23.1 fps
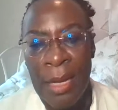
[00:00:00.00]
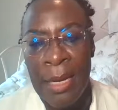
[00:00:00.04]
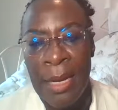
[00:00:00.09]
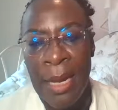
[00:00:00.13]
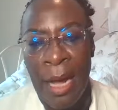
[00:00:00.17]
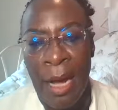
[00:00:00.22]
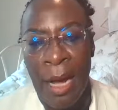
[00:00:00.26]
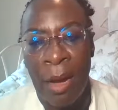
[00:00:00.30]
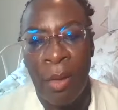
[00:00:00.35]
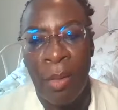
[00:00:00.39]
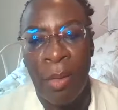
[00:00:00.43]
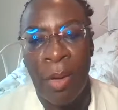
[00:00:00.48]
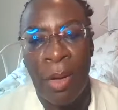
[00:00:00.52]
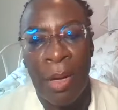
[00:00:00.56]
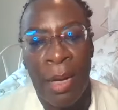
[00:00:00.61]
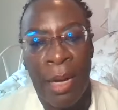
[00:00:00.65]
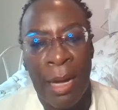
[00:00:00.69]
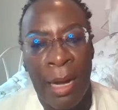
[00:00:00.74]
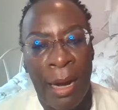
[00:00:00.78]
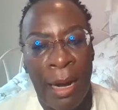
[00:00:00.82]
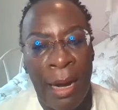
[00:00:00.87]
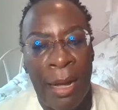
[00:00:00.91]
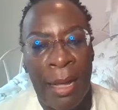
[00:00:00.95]
Now,
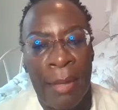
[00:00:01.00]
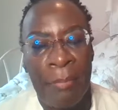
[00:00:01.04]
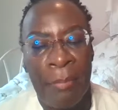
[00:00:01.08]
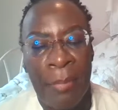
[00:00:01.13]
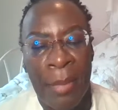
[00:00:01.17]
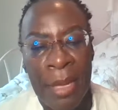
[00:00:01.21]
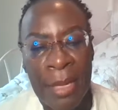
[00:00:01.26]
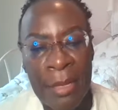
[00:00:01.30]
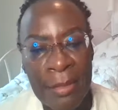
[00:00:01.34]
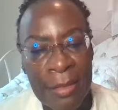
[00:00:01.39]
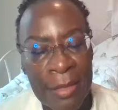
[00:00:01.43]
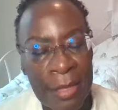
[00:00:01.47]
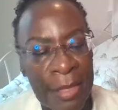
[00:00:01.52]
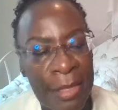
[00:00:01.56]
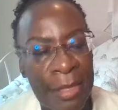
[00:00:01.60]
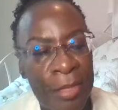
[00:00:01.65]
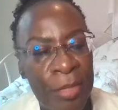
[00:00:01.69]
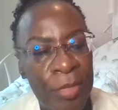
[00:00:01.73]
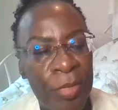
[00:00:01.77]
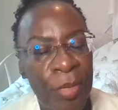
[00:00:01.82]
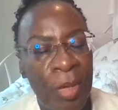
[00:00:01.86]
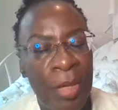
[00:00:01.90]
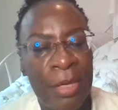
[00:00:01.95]
main
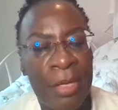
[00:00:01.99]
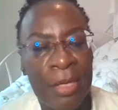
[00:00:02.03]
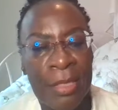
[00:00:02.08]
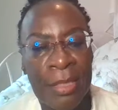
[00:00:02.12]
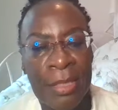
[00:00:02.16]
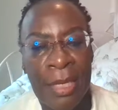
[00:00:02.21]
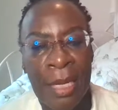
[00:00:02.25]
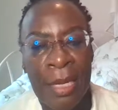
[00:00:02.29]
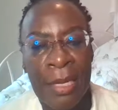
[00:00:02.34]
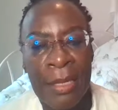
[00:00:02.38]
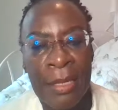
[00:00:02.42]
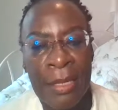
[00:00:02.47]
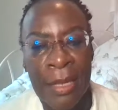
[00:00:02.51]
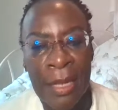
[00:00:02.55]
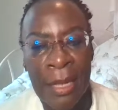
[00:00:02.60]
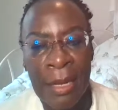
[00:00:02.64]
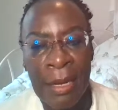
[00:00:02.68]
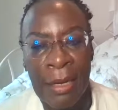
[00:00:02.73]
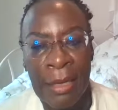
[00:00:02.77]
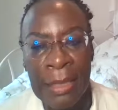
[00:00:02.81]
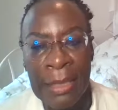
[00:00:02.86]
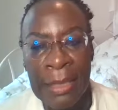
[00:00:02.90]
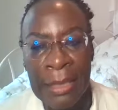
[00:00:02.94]
things to understand,
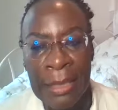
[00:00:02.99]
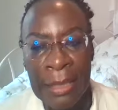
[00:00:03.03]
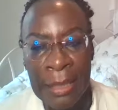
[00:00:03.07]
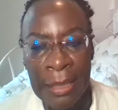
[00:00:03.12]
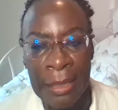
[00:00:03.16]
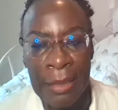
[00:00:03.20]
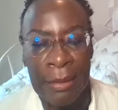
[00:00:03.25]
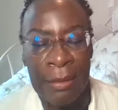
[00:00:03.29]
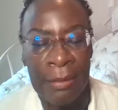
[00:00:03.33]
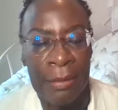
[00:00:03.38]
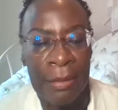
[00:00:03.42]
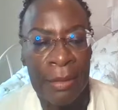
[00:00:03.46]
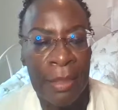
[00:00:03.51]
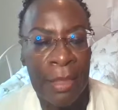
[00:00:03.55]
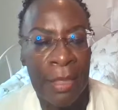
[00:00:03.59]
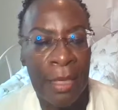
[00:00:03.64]
they are little.